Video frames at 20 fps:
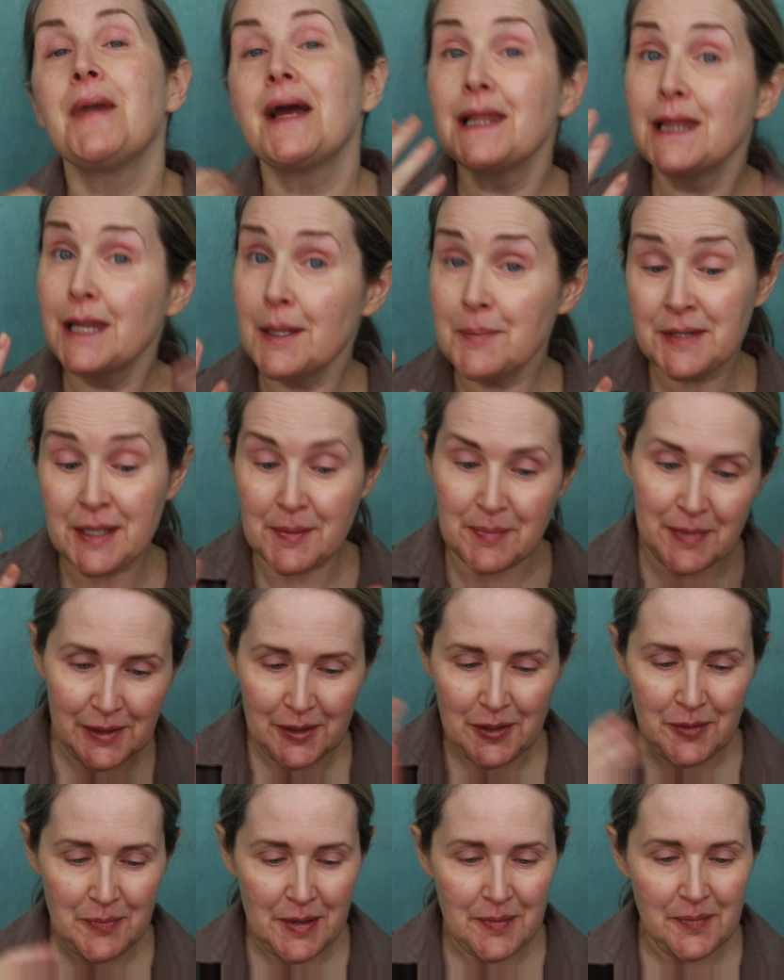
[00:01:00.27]
lips up a
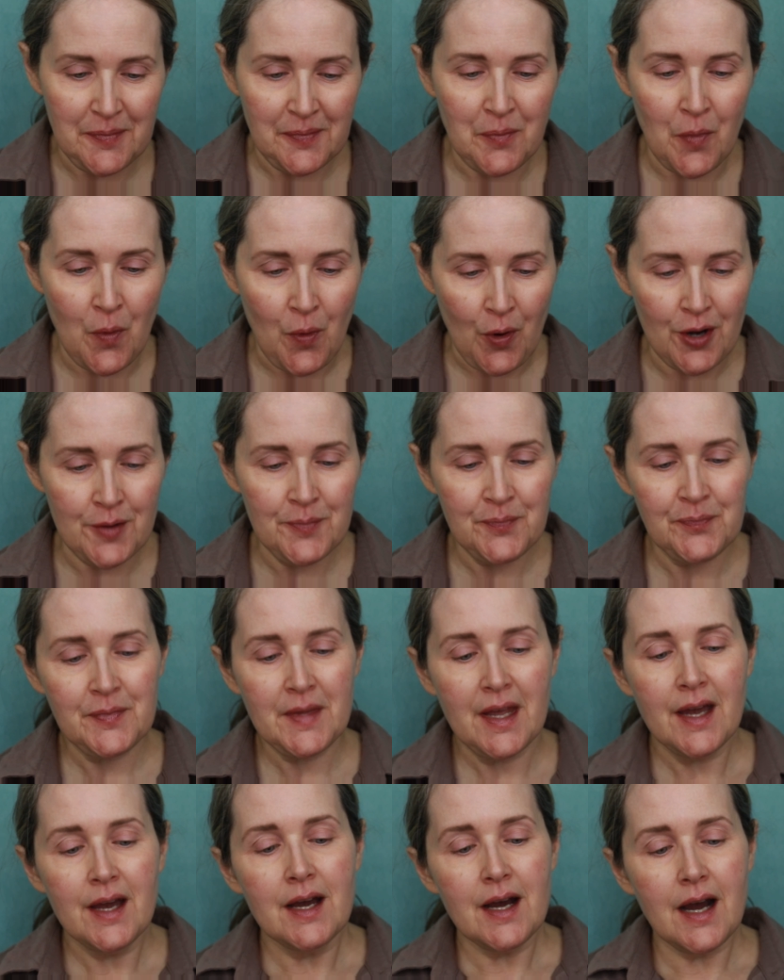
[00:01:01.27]
little bit more.
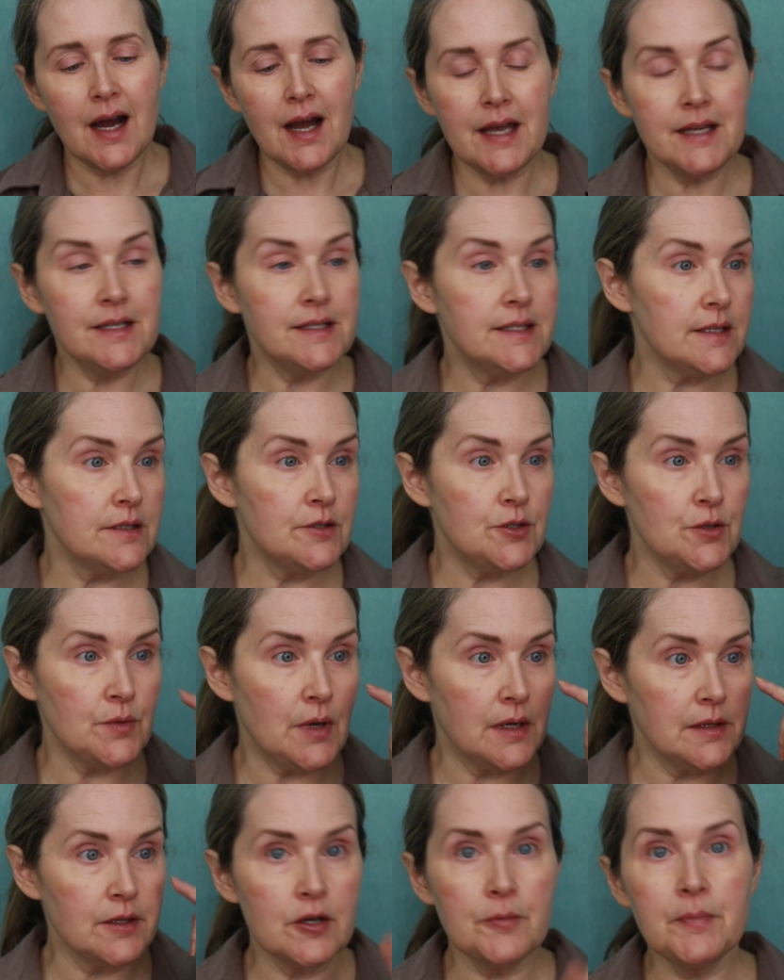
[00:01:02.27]
I did do a
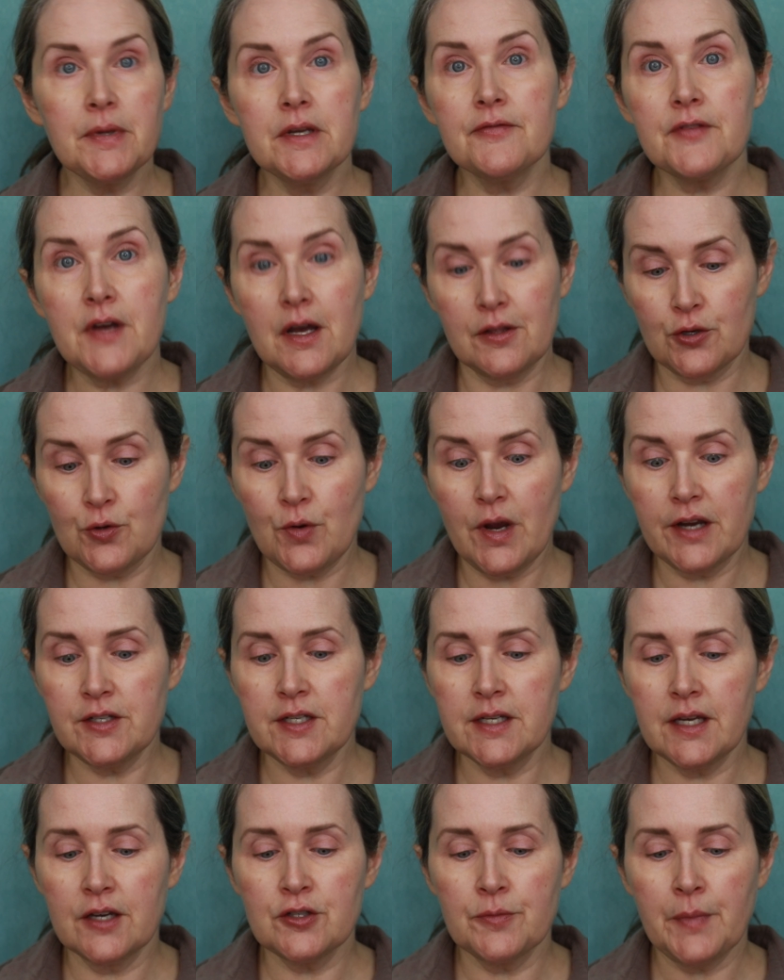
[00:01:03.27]
little bit of color
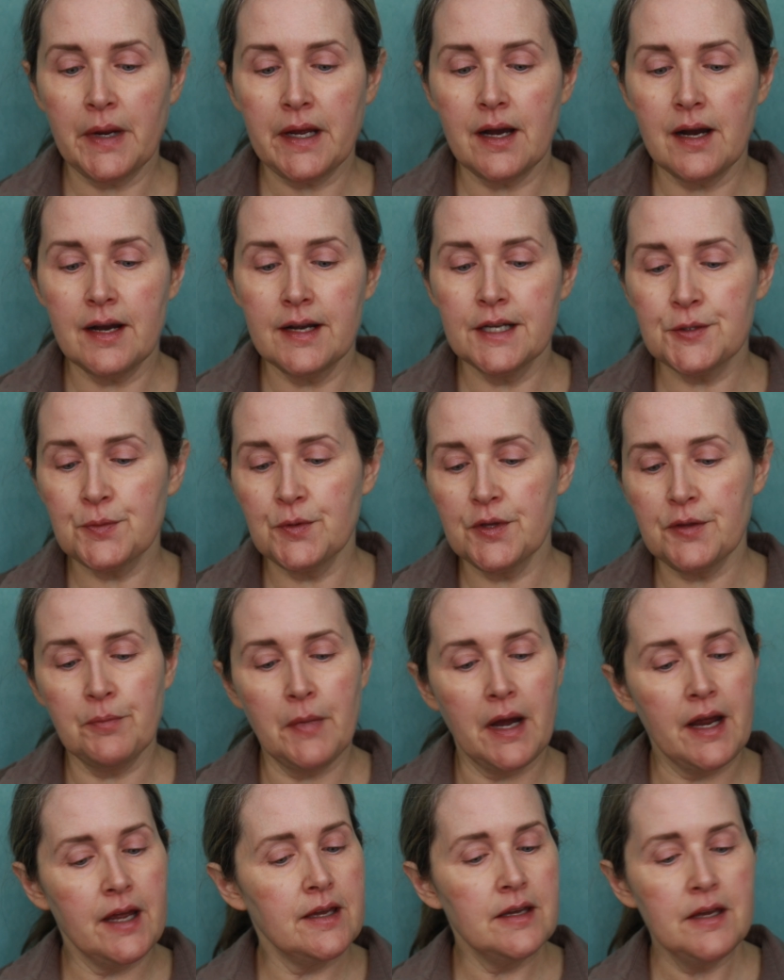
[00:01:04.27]
correcting under my eyes with
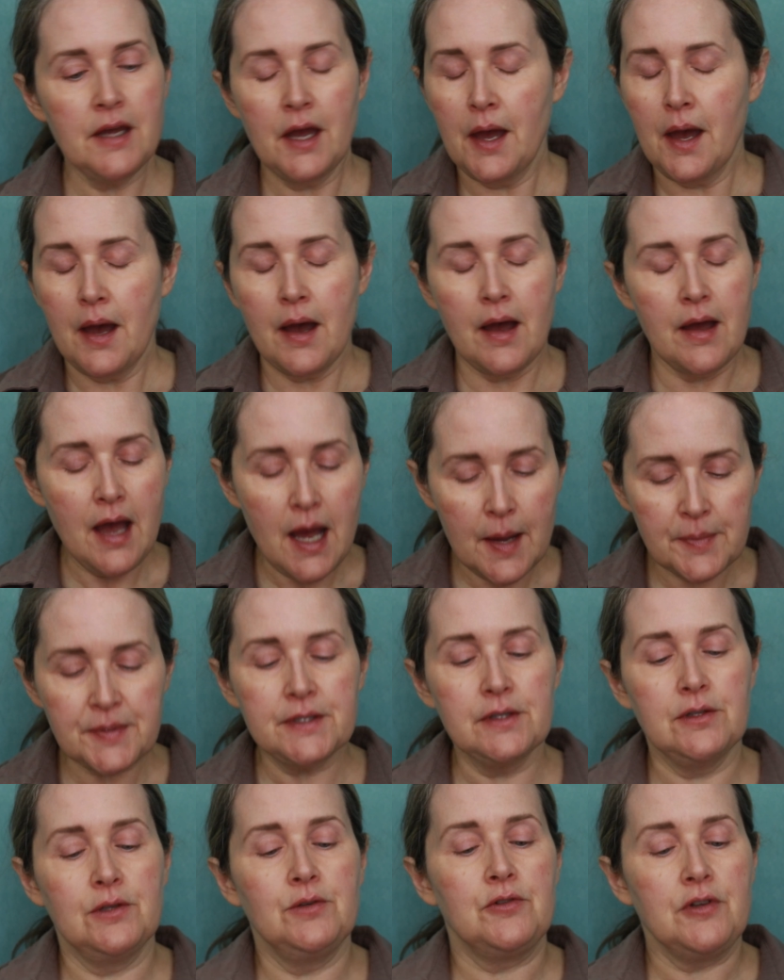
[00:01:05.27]
my
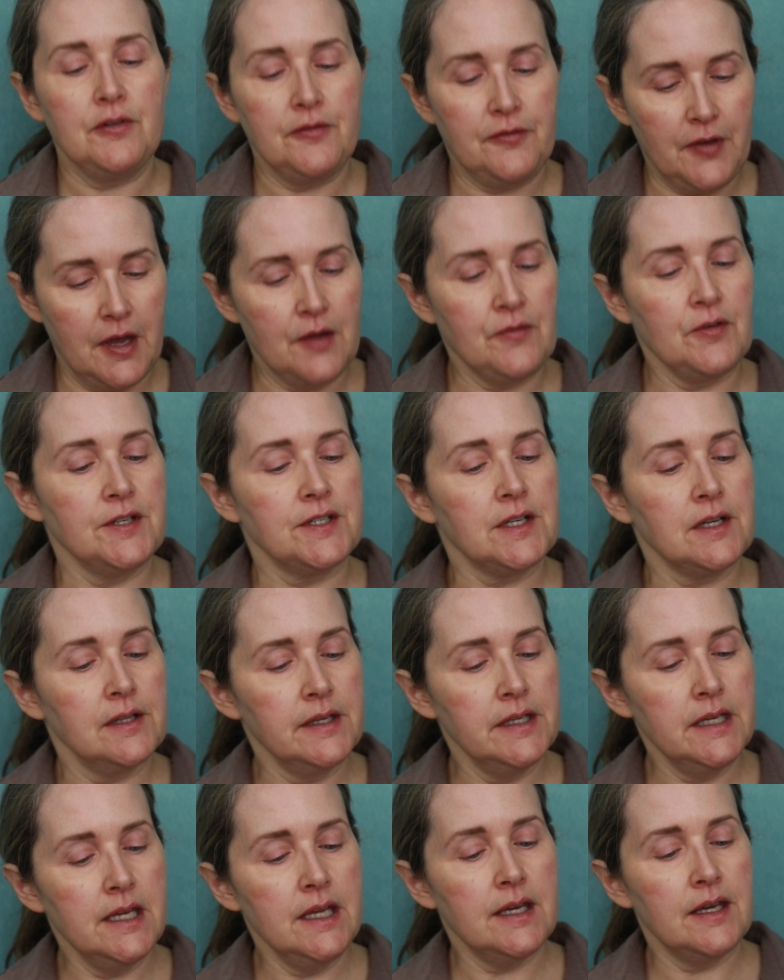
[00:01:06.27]
absolute favorite
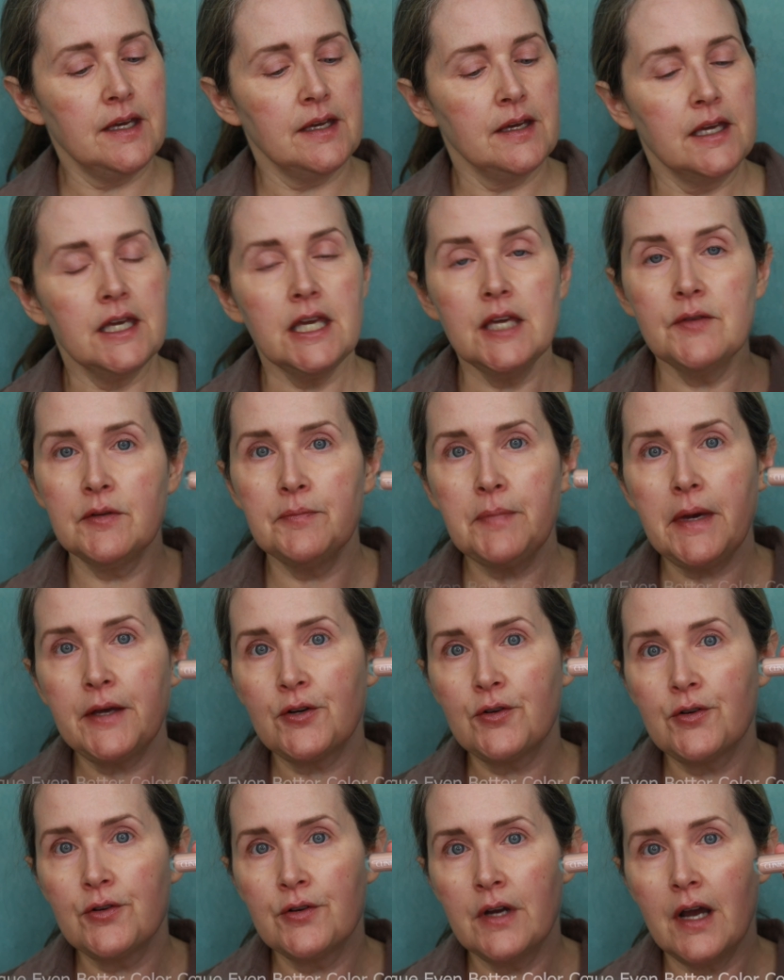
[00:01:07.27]
Clinique Even
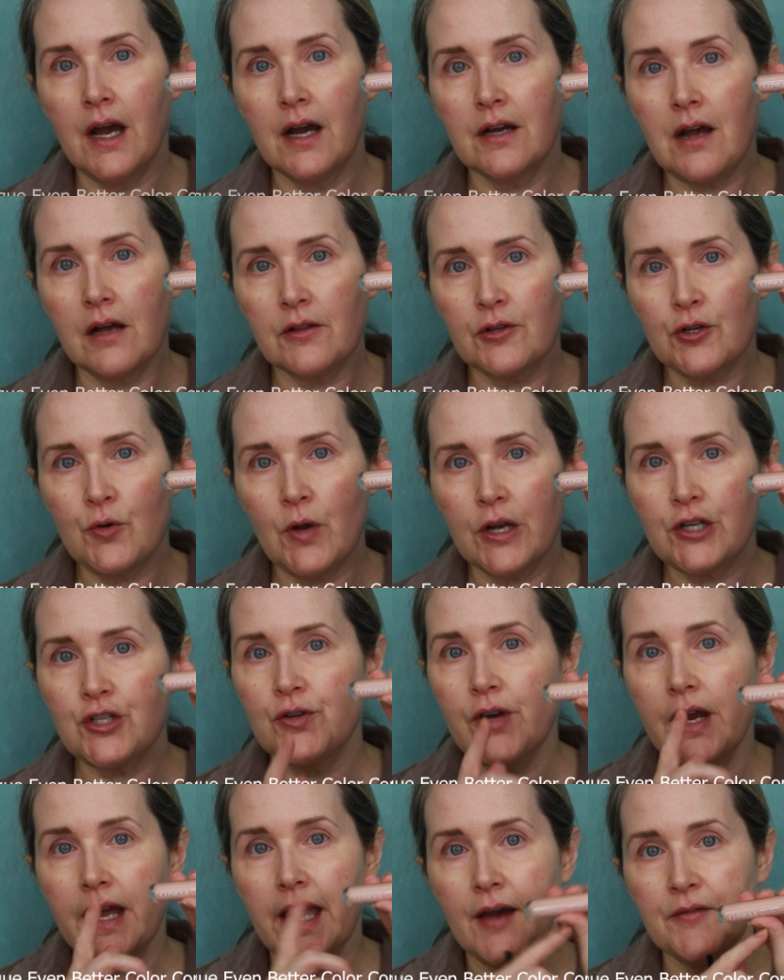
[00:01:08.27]
Better color corrector.
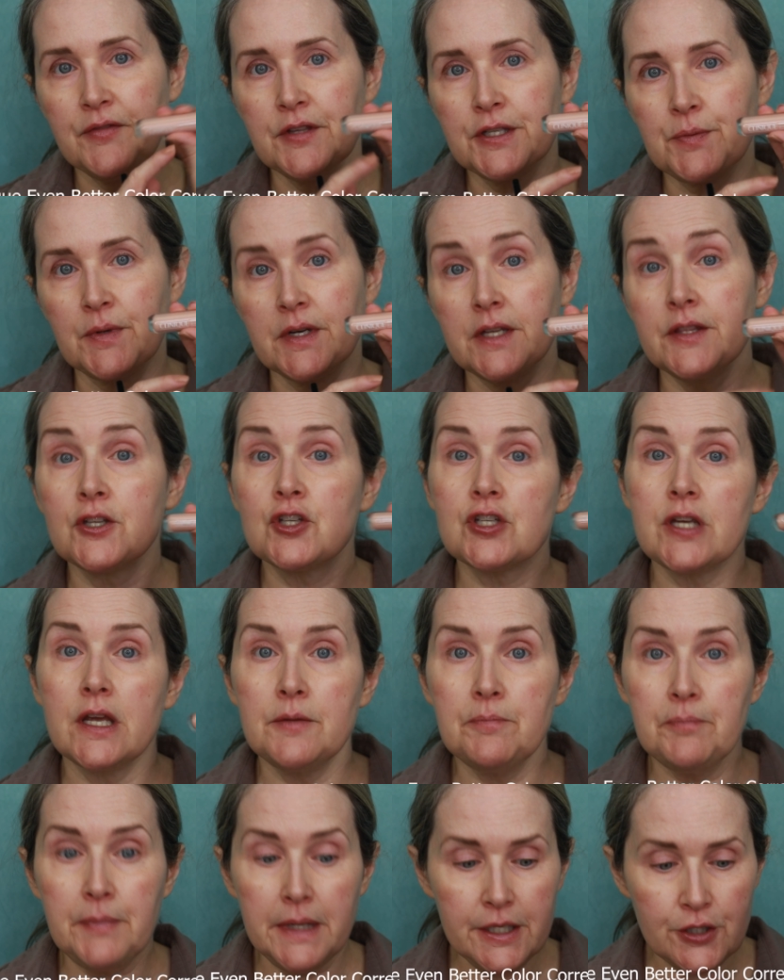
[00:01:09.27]
I have this one in the
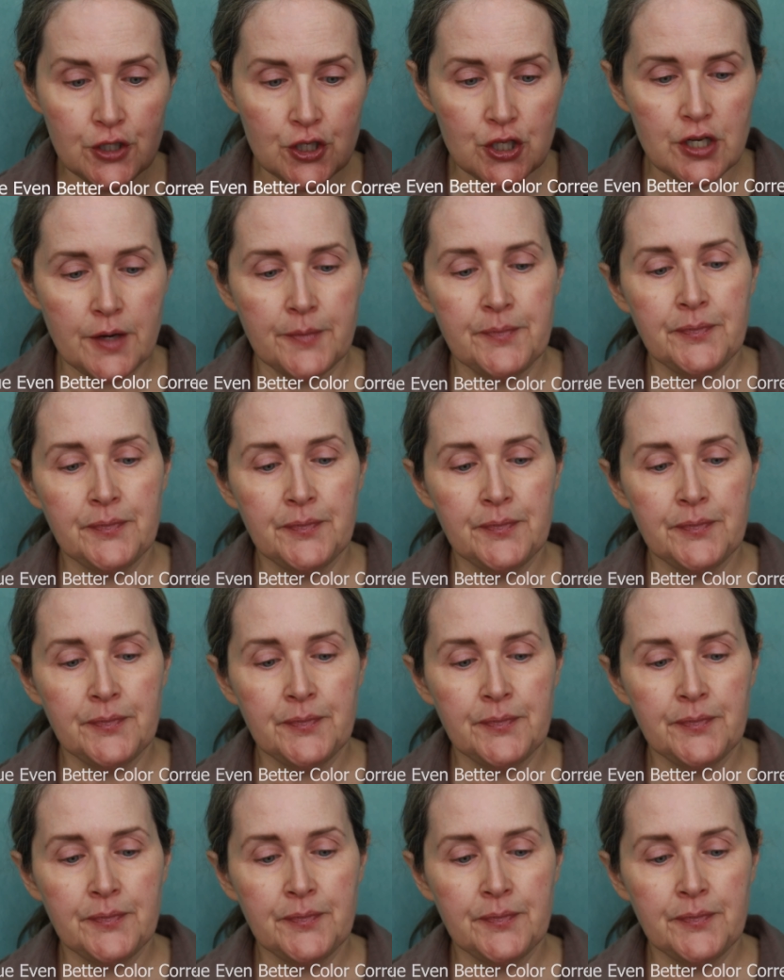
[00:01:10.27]
shade Peach.